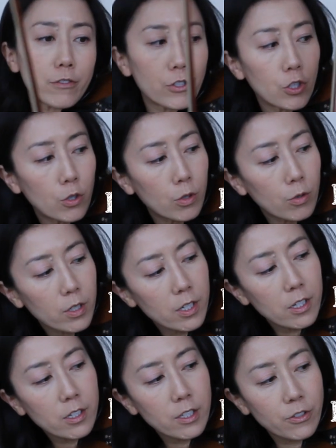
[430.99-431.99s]
So
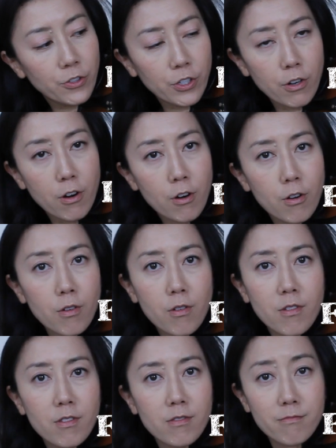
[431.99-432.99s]
0,